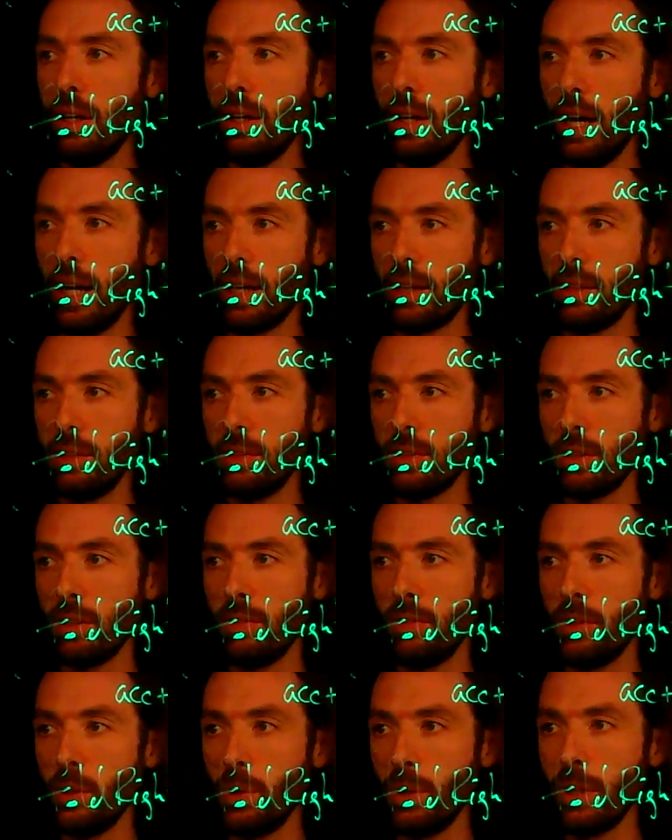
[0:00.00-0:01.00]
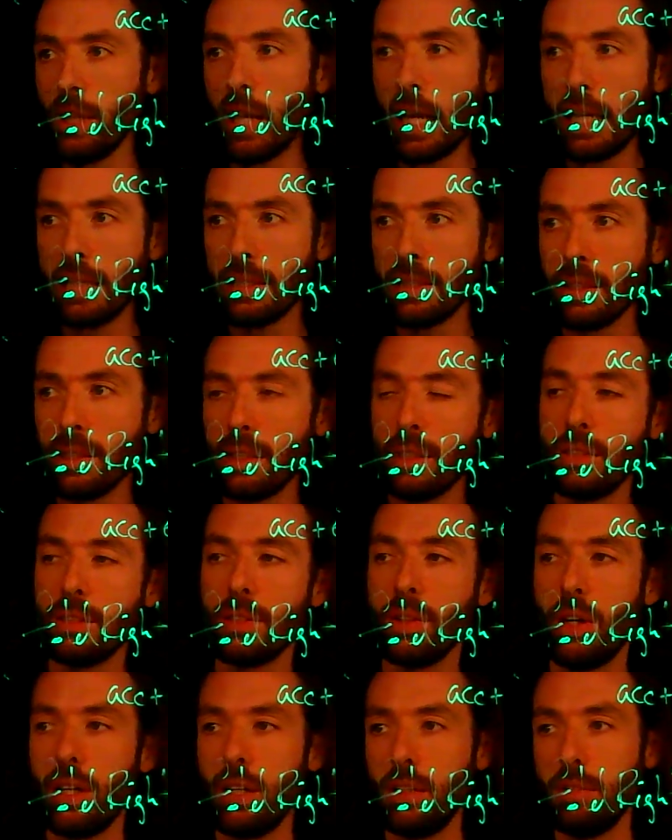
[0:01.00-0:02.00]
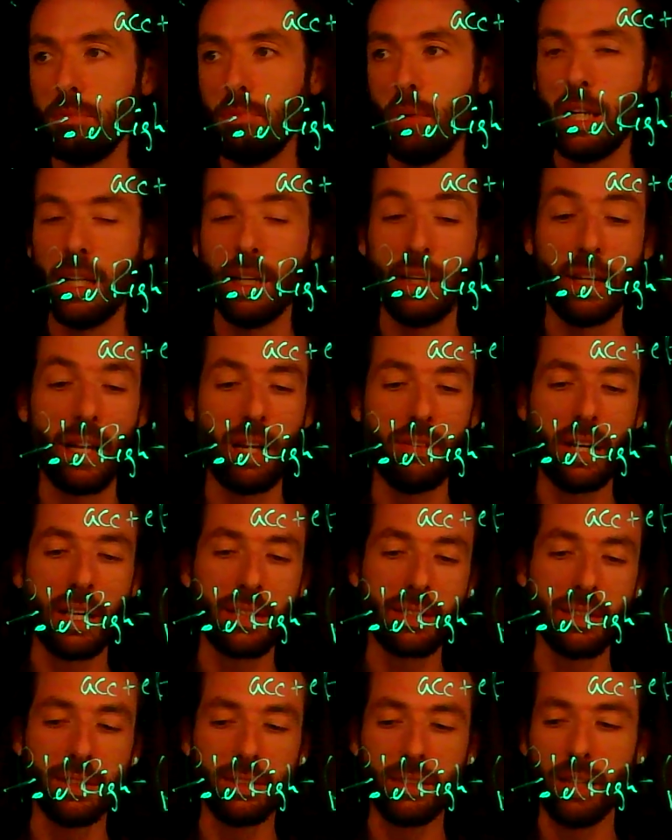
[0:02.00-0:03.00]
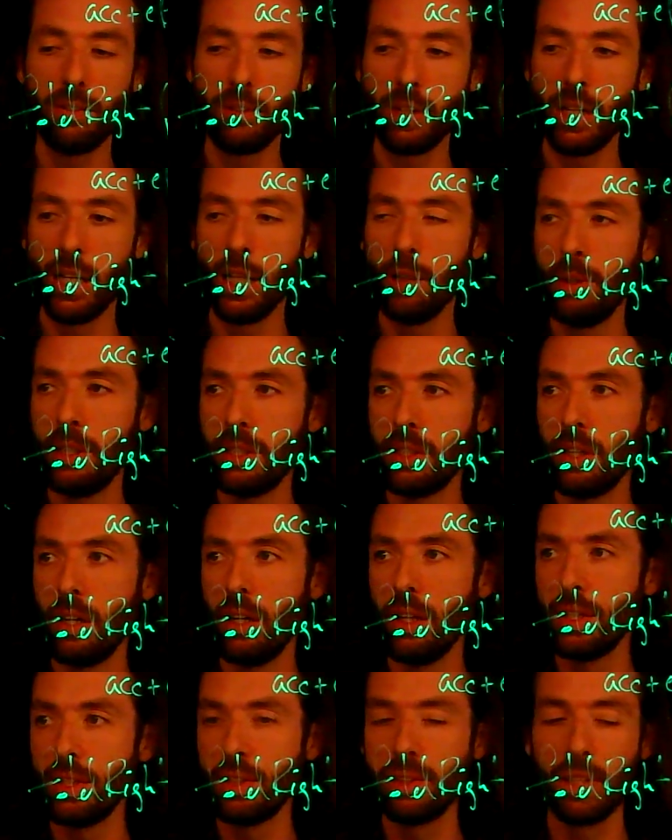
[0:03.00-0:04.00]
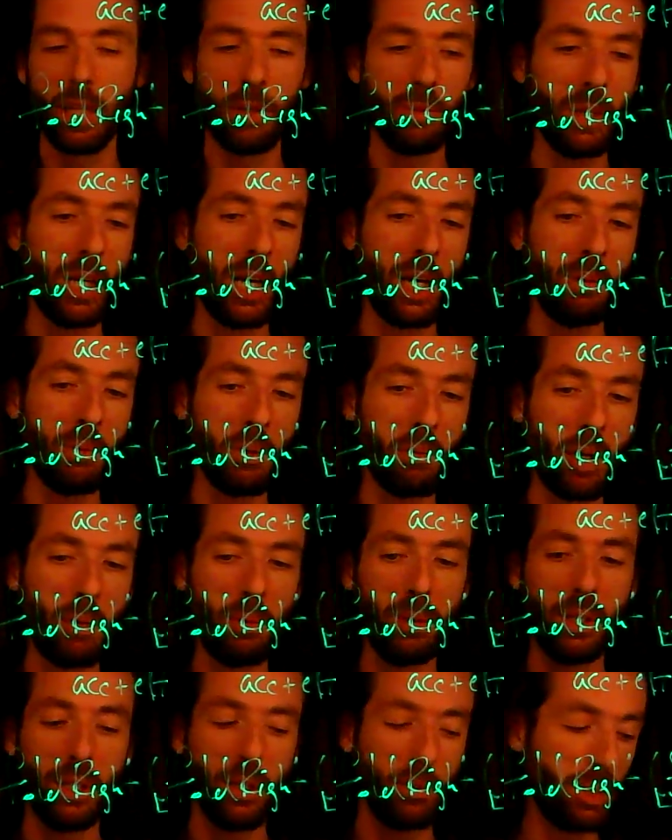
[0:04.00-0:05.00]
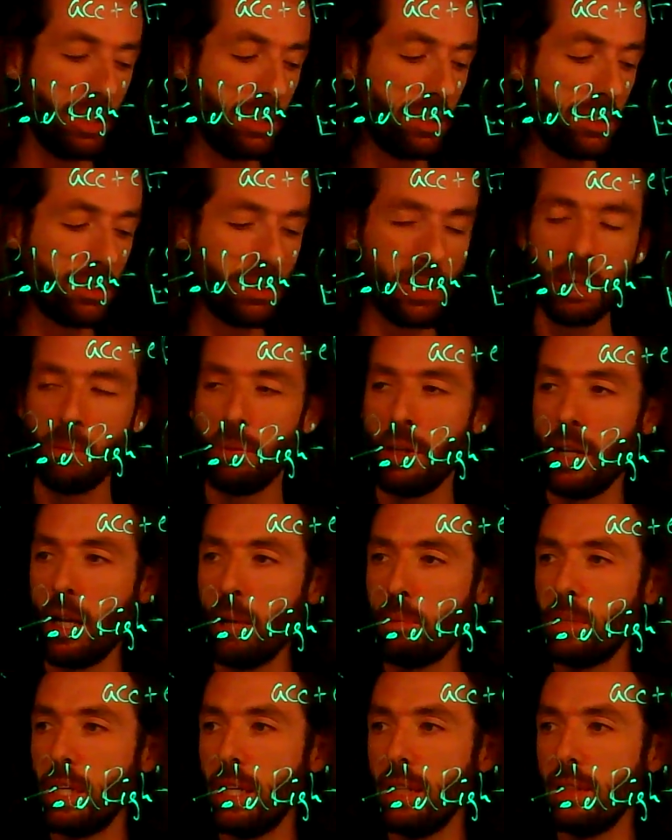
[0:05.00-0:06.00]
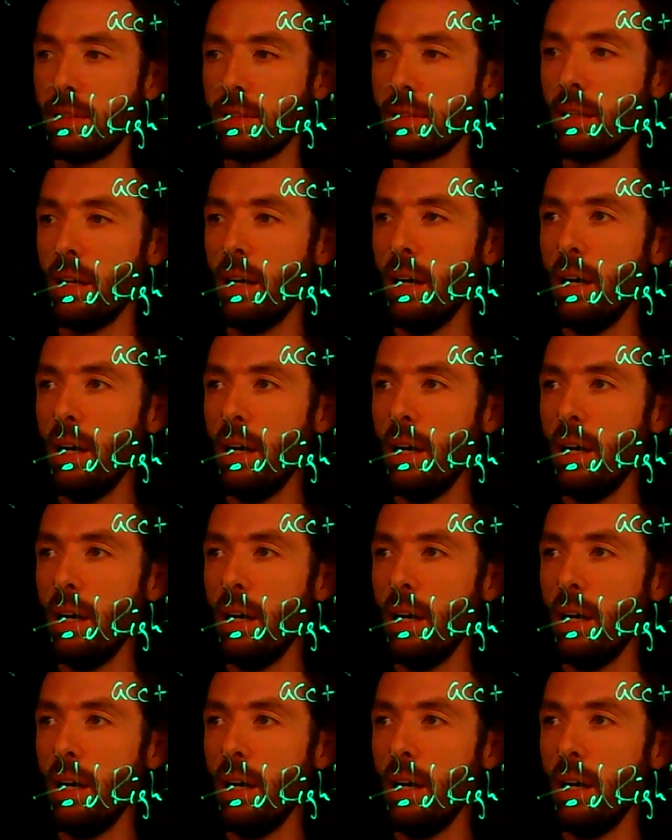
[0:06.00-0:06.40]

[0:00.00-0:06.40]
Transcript: I can sort of view it lazily, so I might not have access to every element all at the same time, or maybe it'll be a stream that updates.